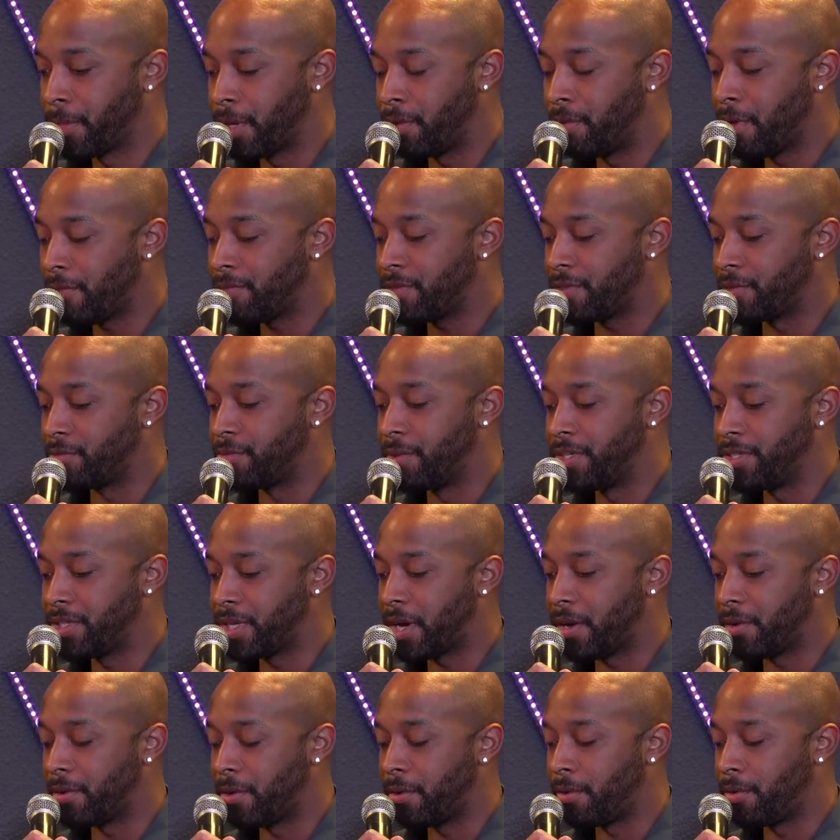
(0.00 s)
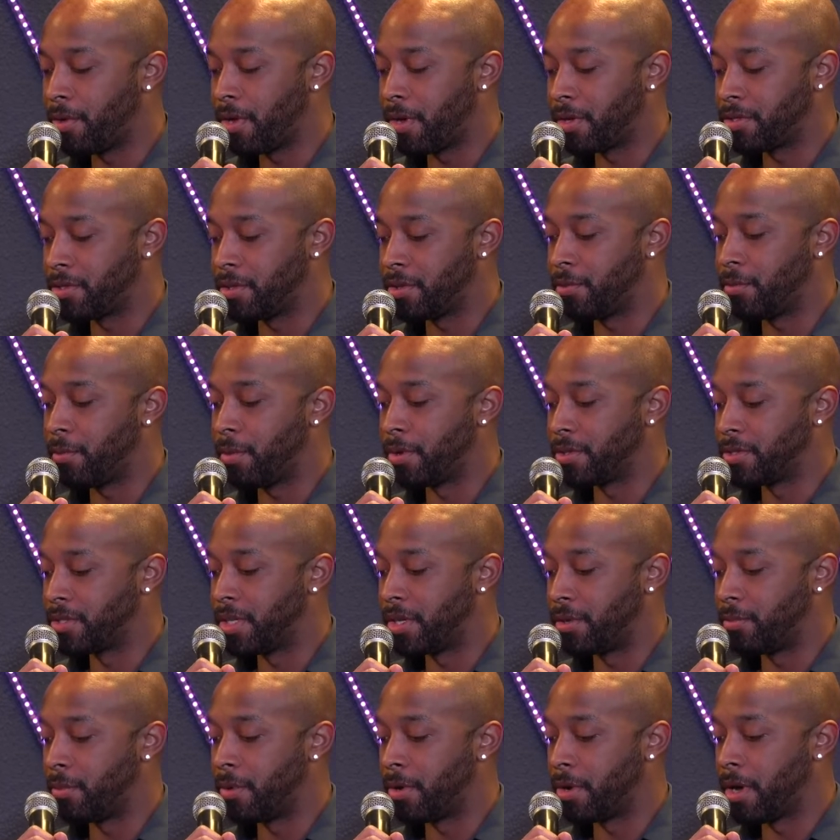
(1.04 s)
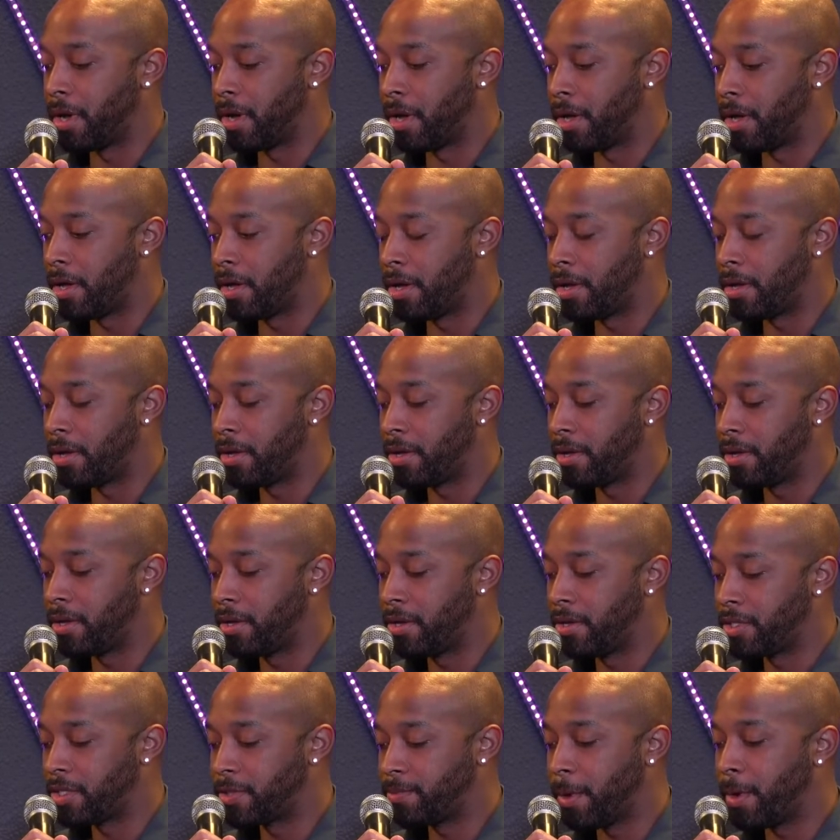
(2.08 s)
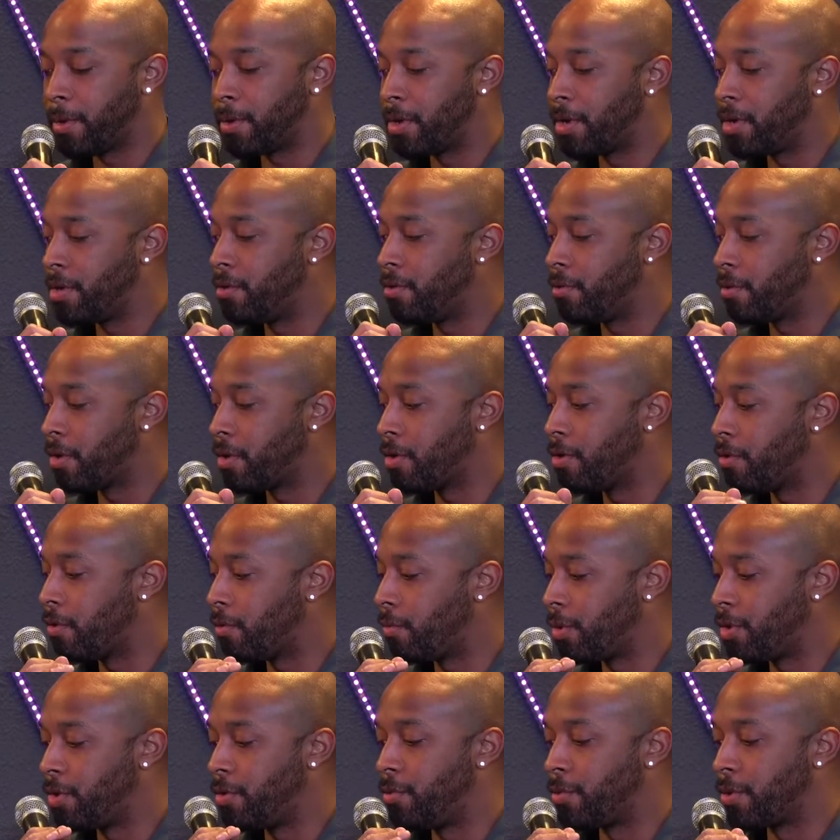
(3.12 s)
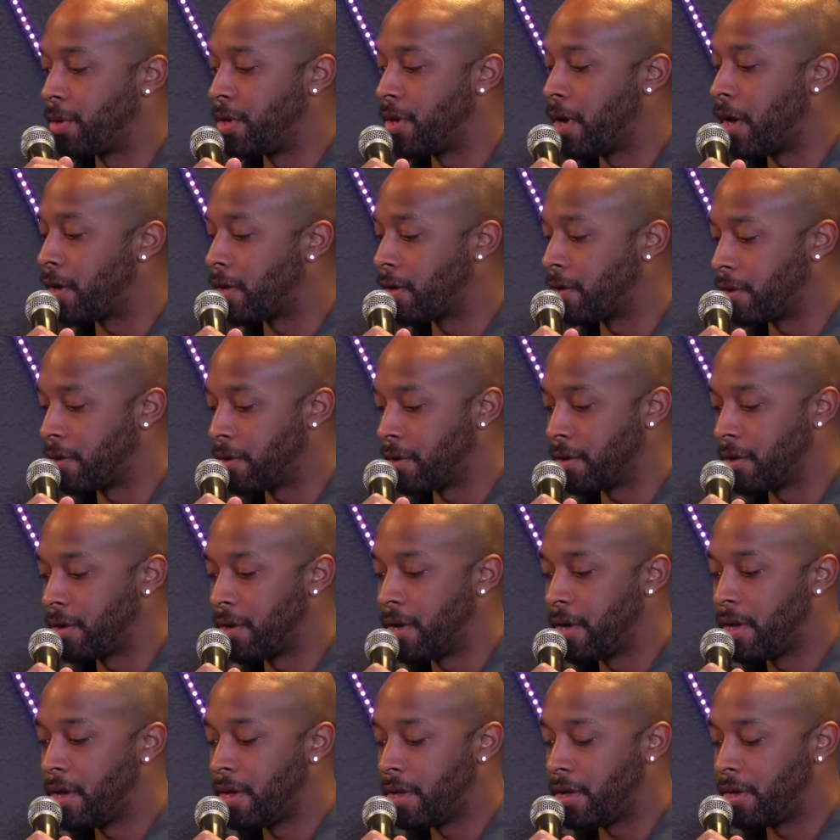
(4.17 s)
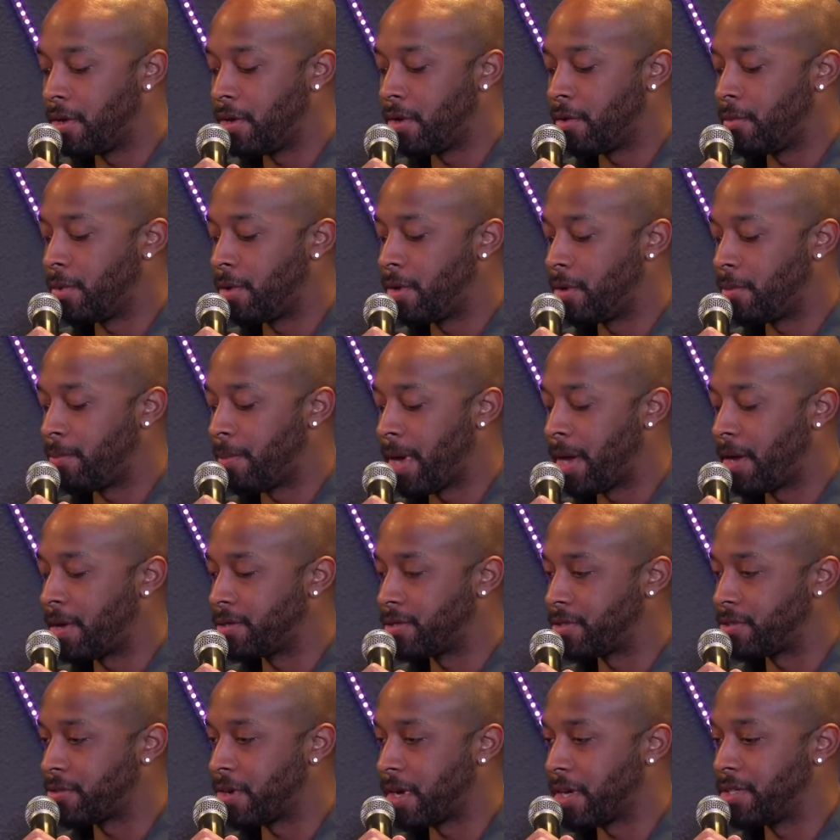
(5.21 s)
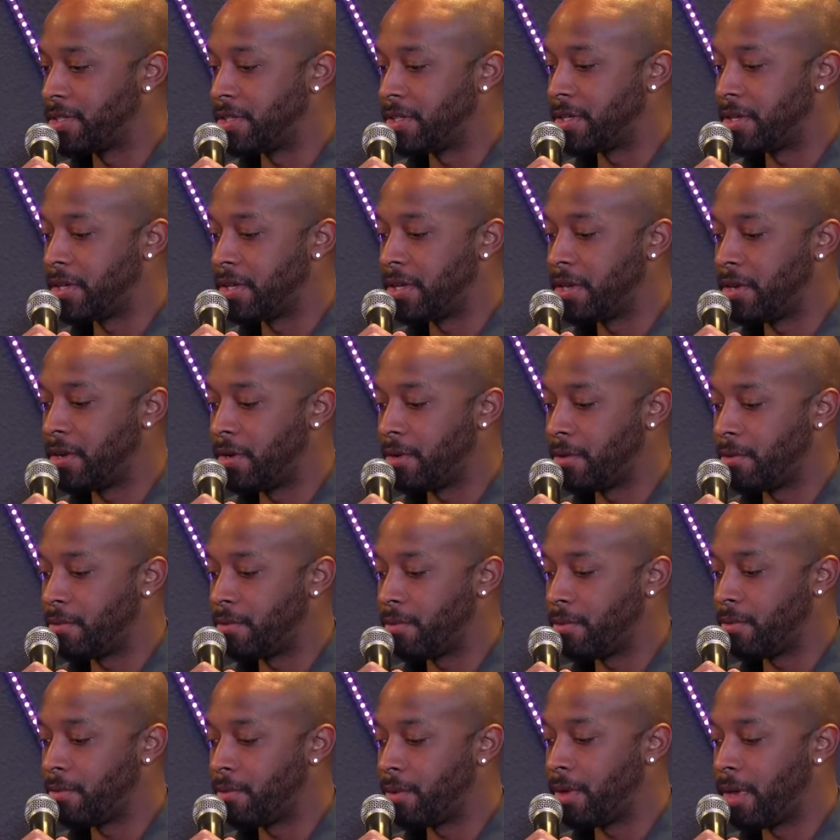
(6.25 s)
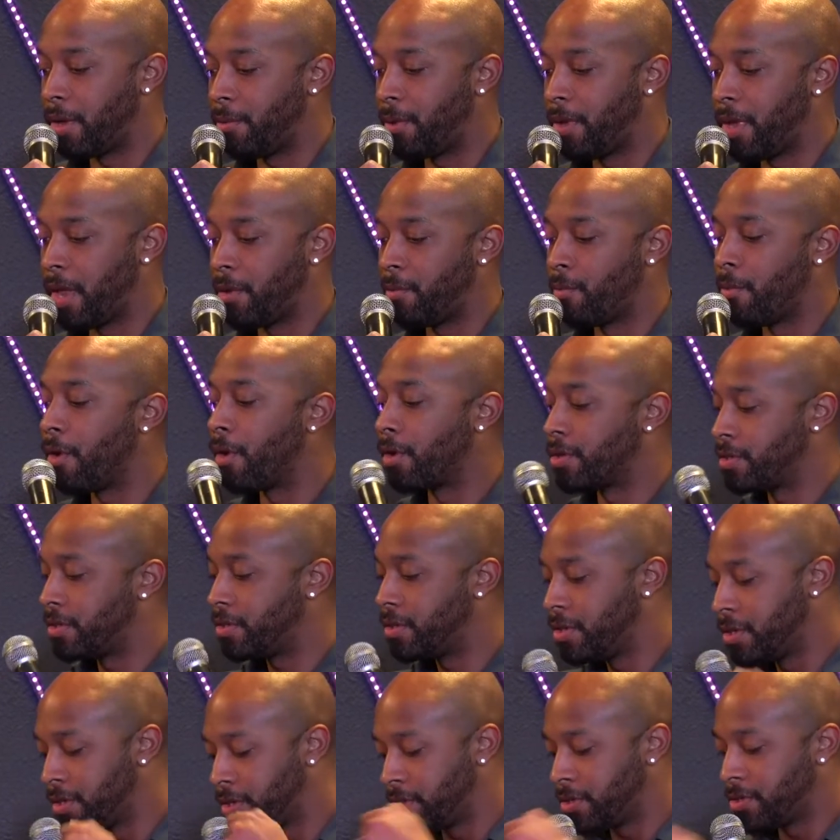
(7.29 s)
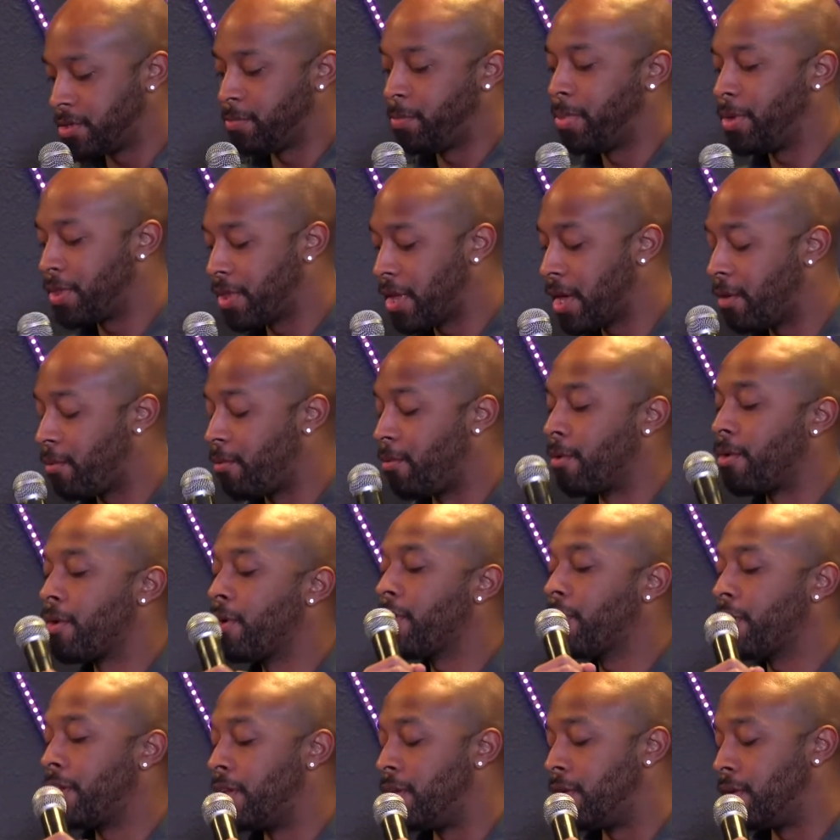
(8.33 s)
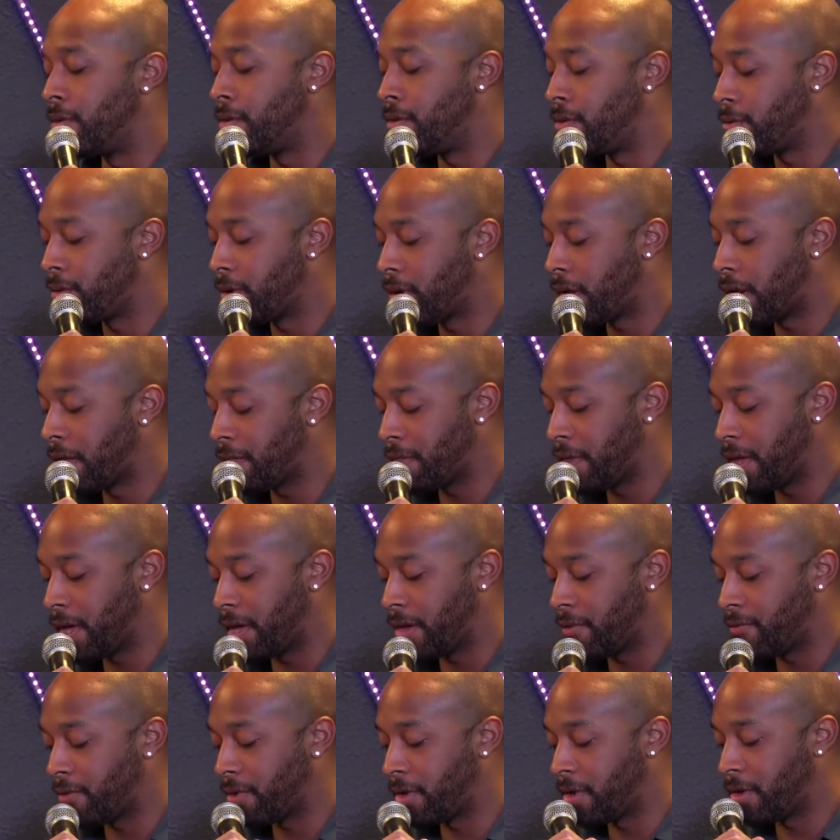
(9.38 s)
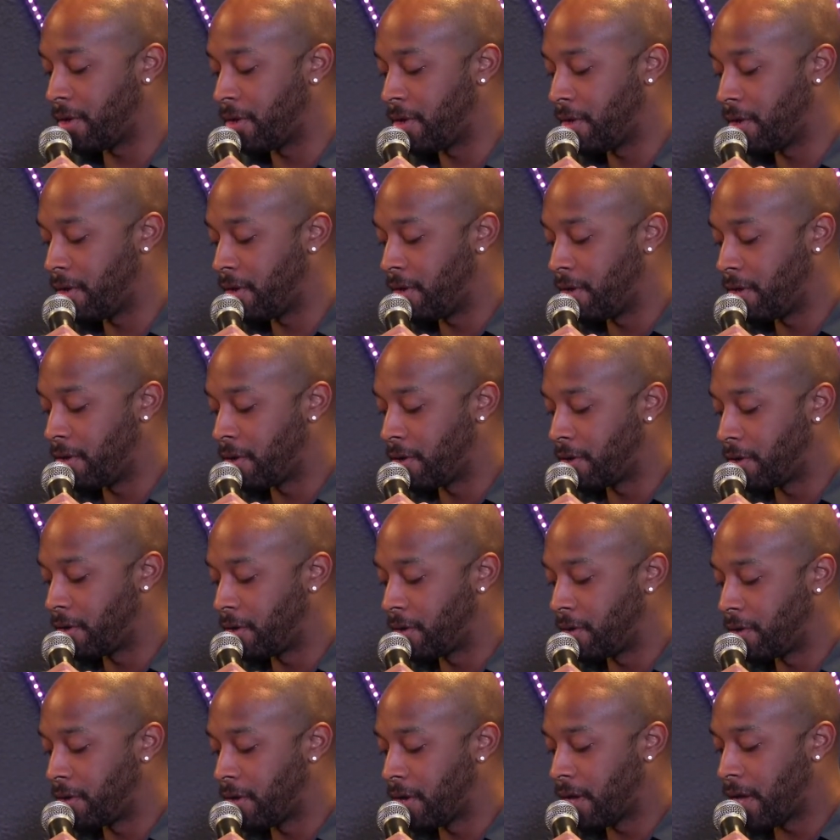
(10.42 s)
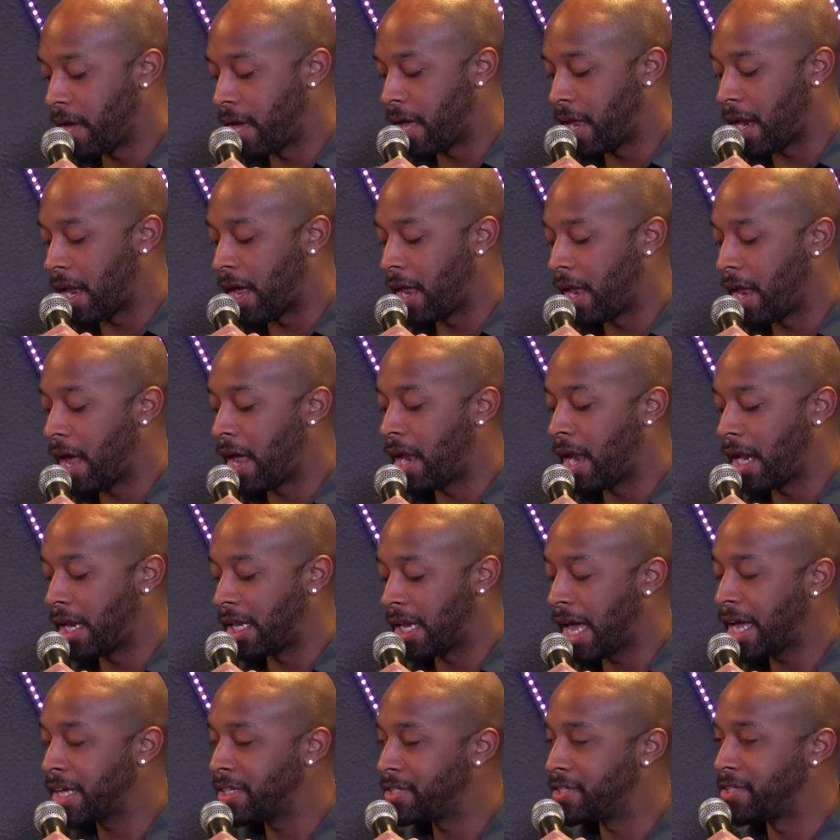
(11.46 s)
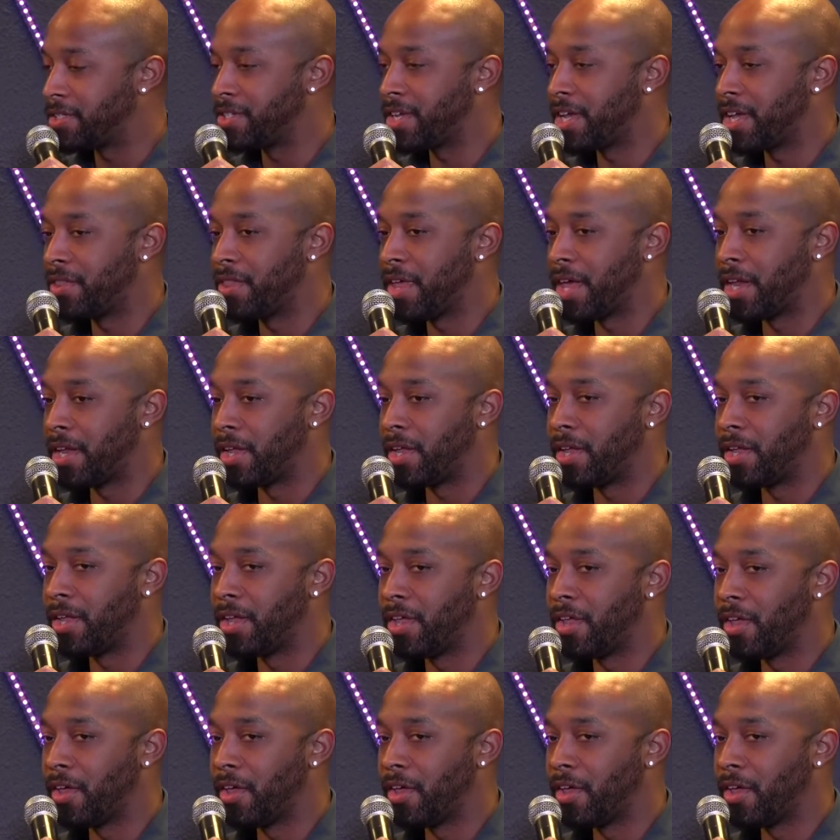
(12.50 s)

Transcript: you have to reach out and hold on to the words that were spoken to you, when you were younger, when your parents tried to, when they worked to put that word in you. And I think and I'd like to say that